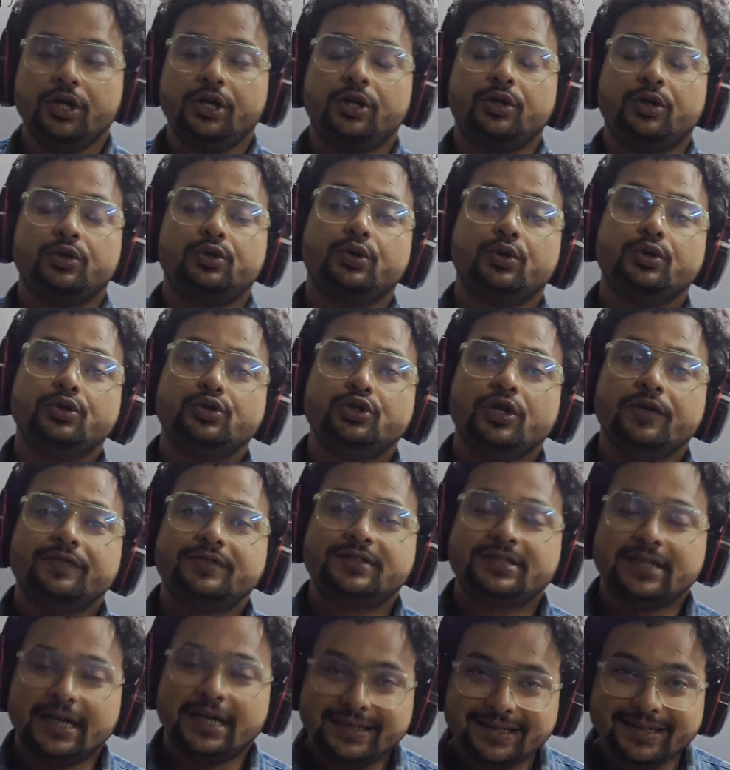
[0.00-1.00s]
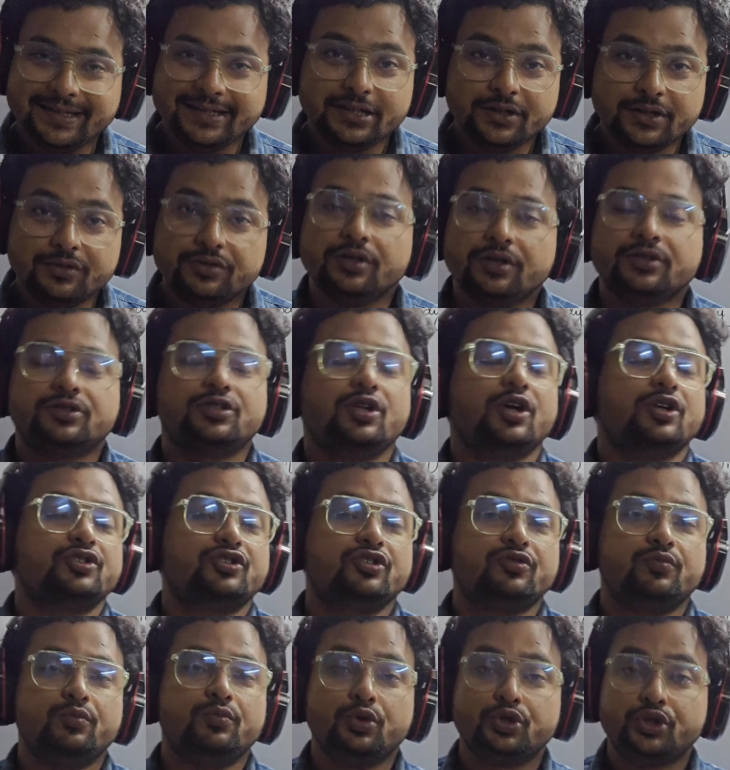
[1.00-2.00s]
Now those who have studied Newton's
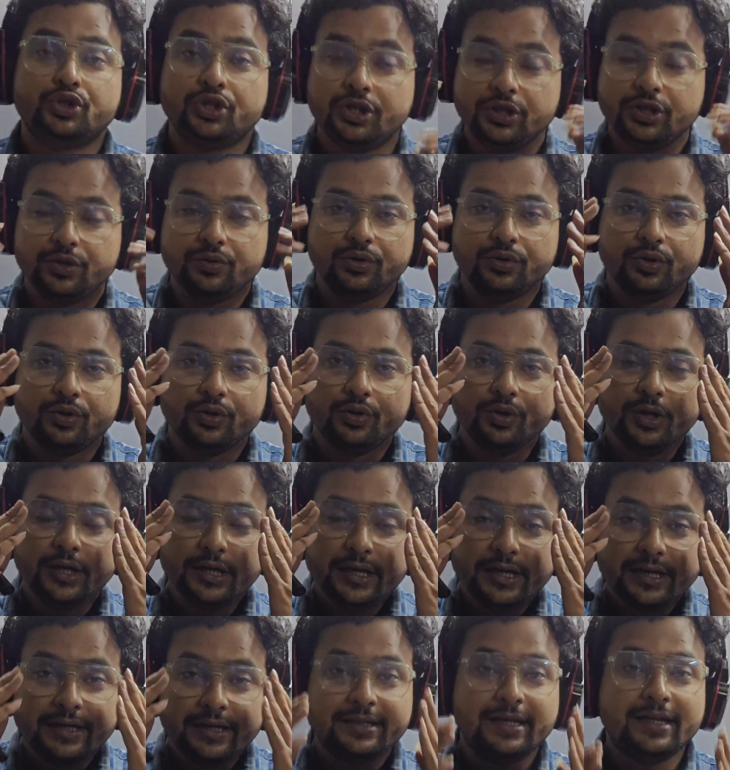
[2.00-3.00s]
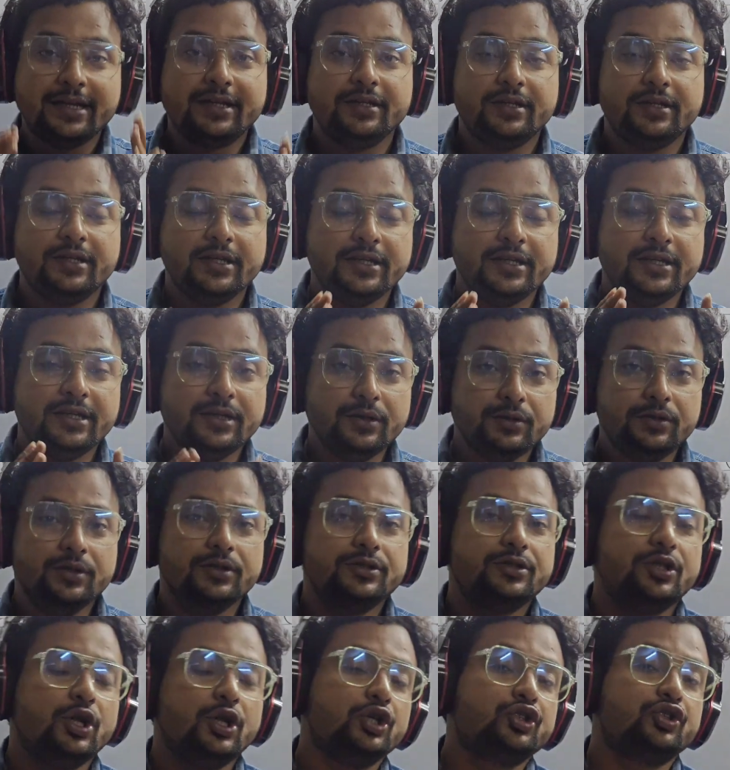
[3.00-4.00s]
laws of motion, you know that in
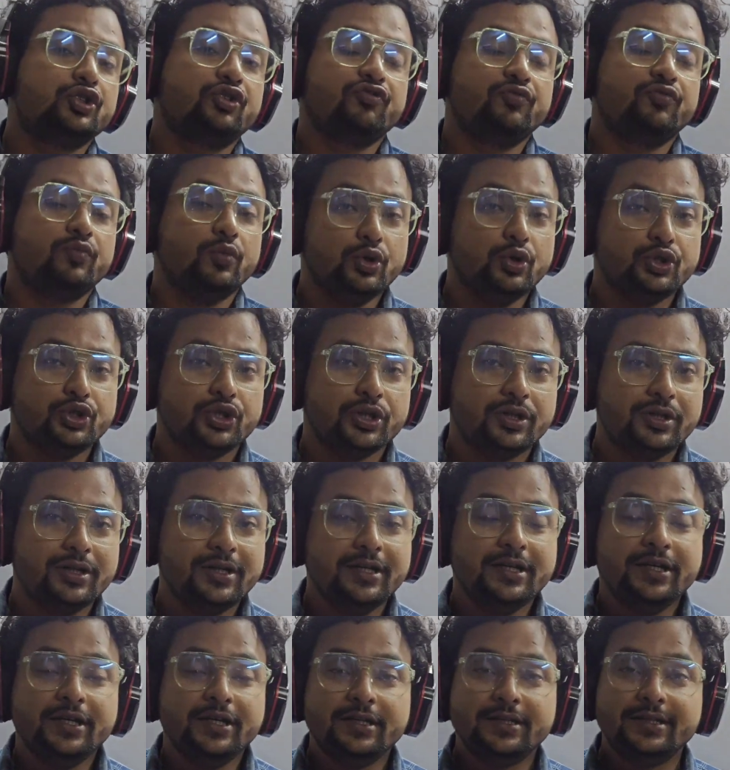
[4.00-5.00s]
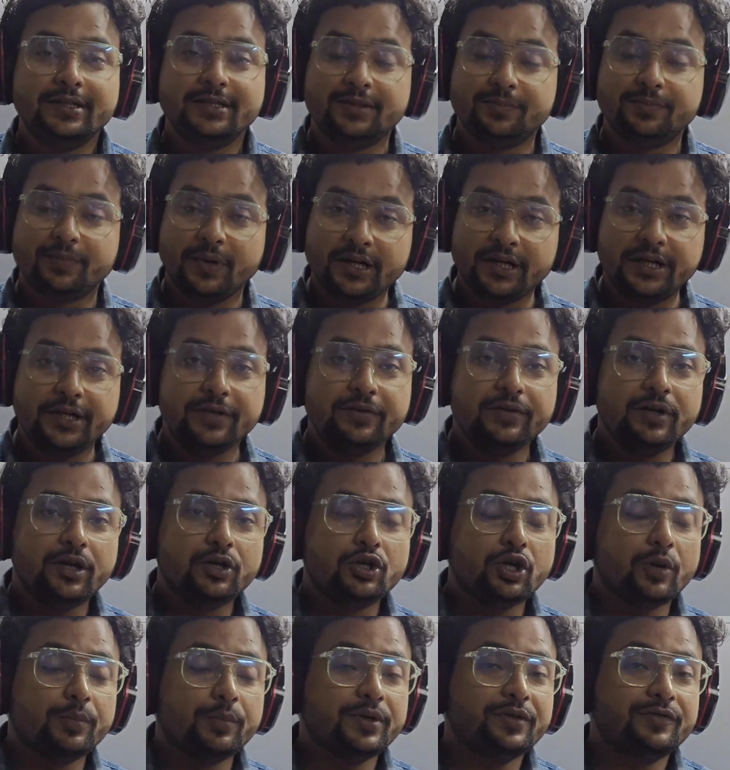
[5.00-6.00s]
Newton's laws of motion, this
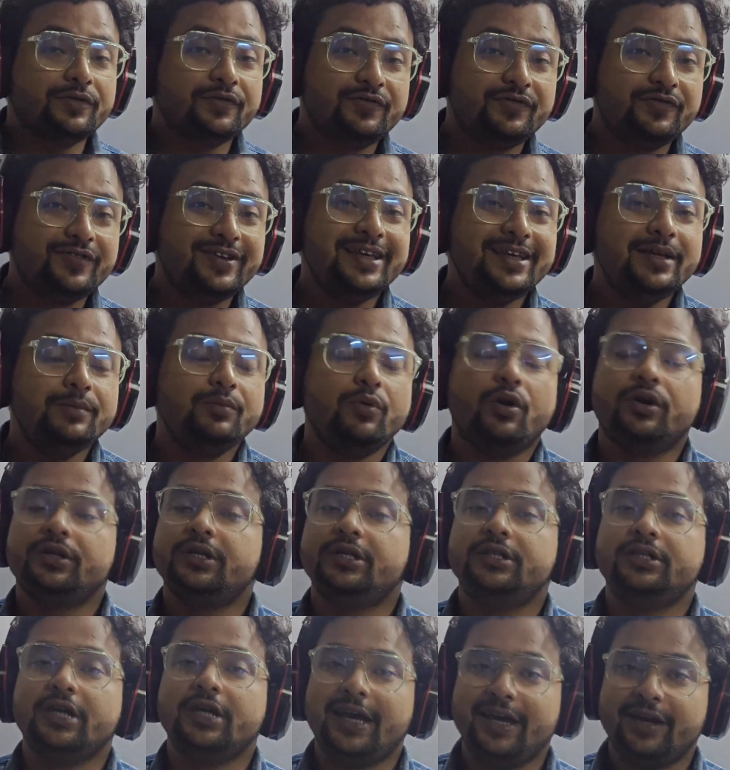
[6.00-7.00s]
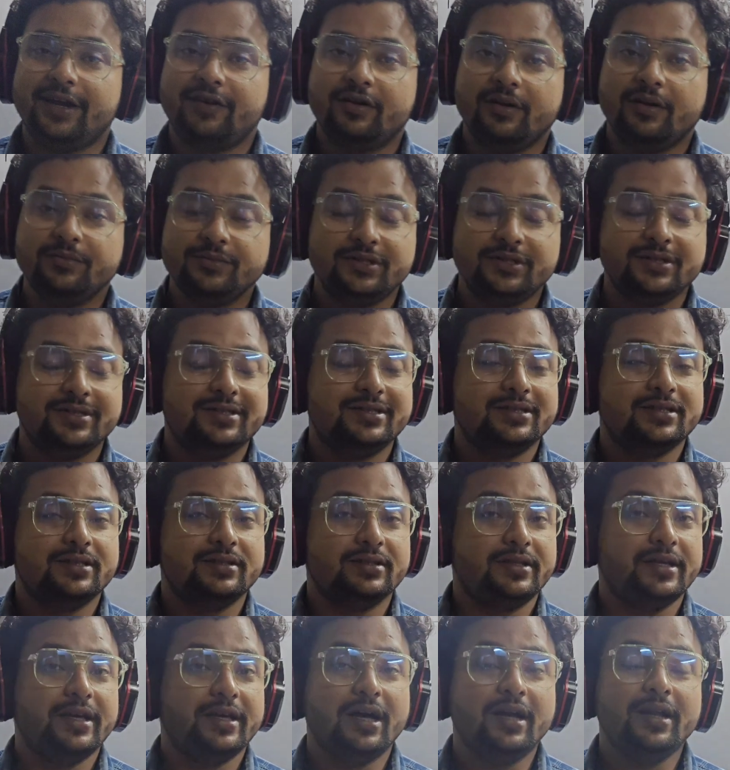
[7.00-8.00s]
particular topic, free body diagrams,
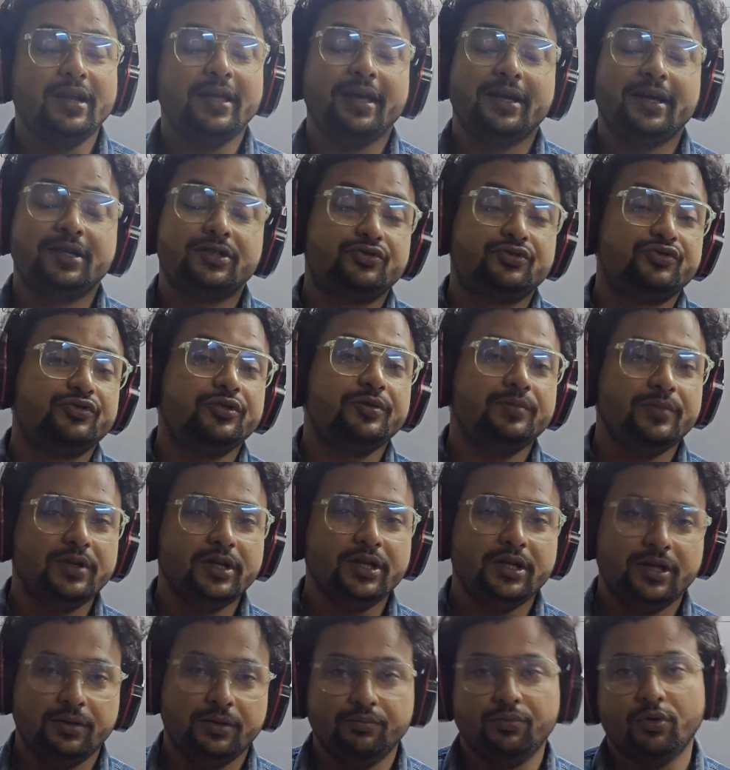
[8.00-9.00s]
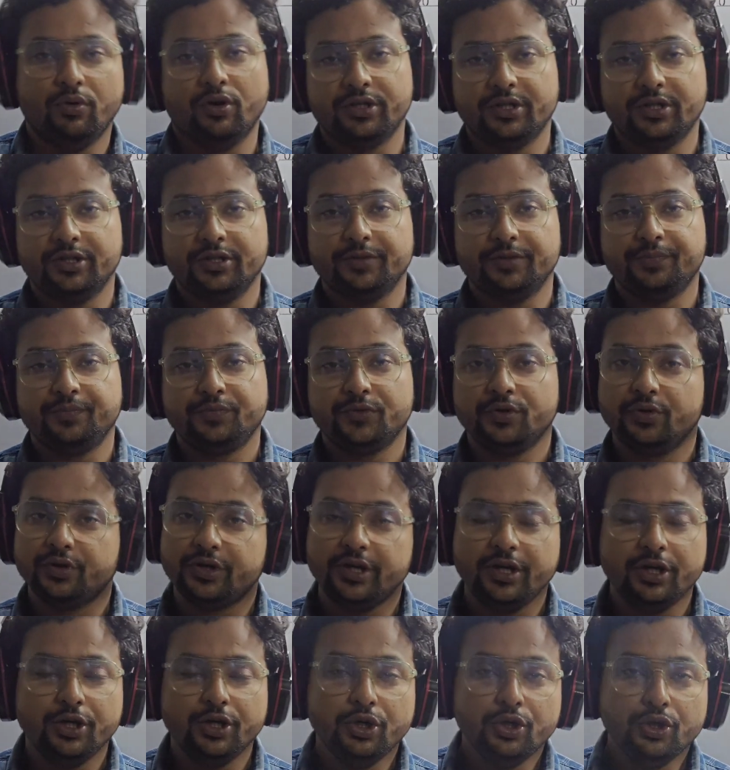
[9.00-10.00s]
they are extremely important.
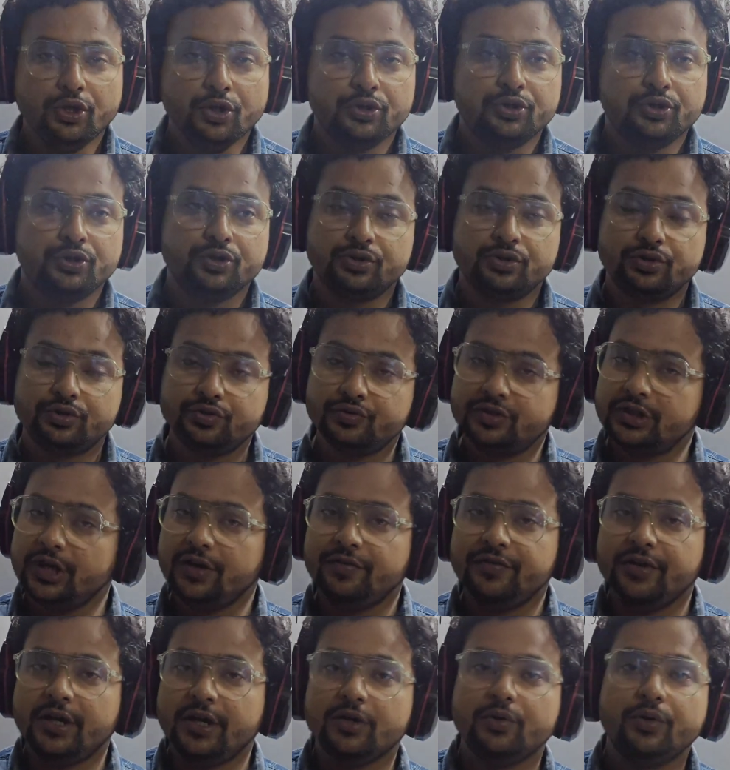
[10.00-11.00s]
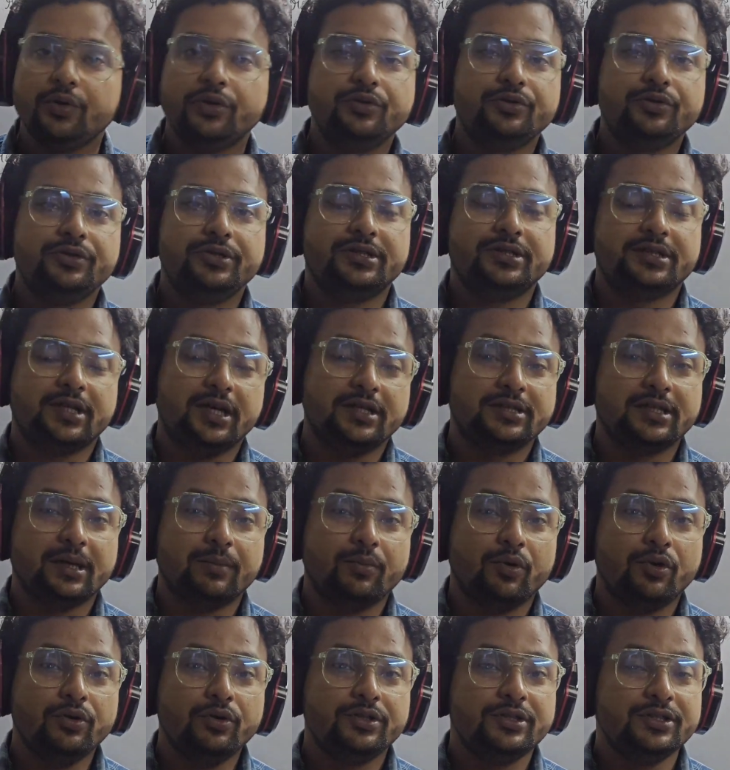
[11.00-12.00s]
Okay, so today we are going to discuss
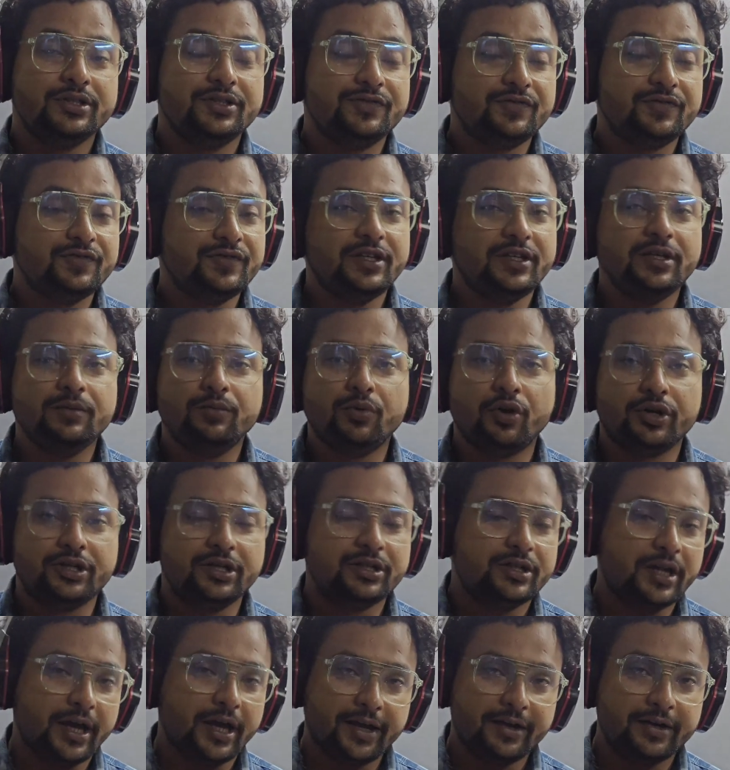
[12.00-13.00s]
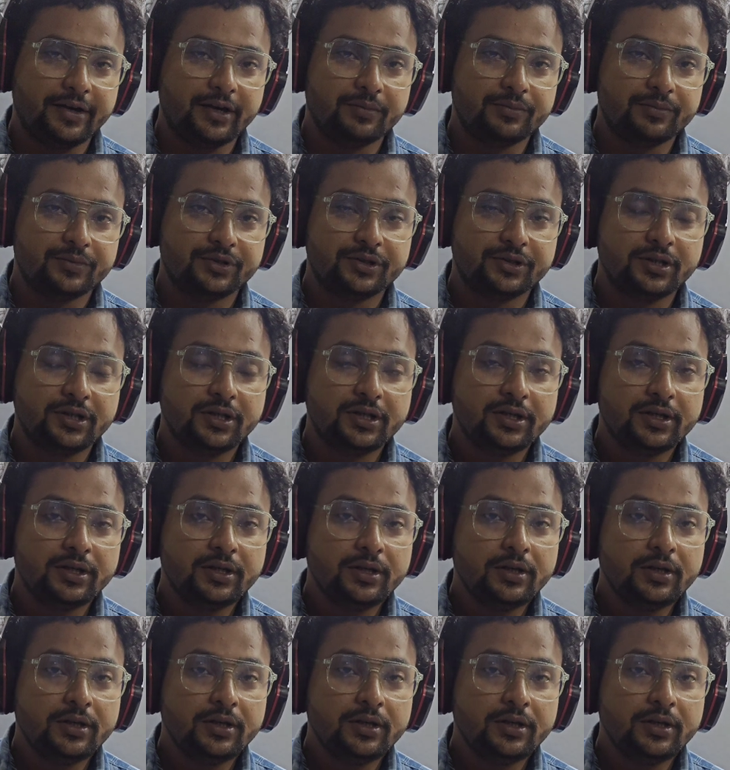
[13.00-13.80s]
about this free body diagrams.